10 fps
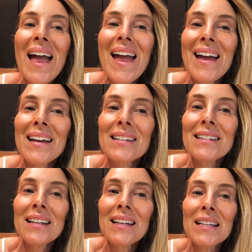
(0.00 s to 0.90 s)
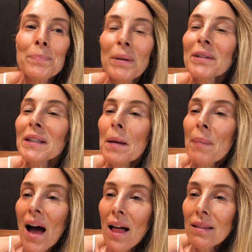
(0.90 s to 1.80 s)
And he's building a
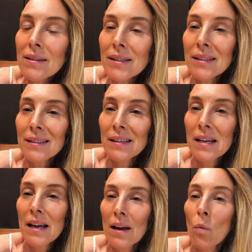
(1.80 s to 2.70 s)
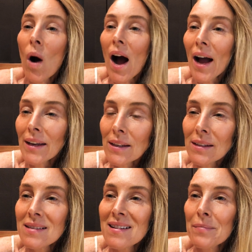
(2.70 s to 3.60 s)
palace. Why?
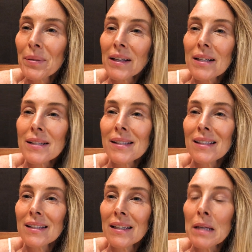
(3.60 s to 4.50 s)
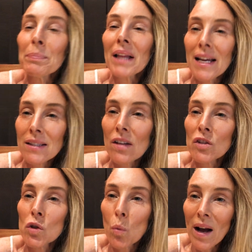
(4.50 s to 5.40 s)
Because he plans
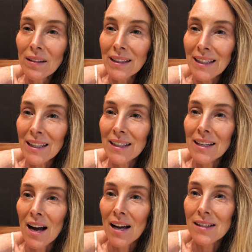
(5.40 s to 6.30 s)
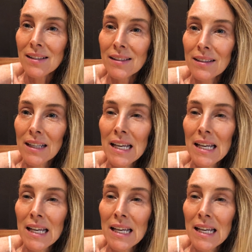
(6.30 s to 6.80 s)
on dwelling in it, guys.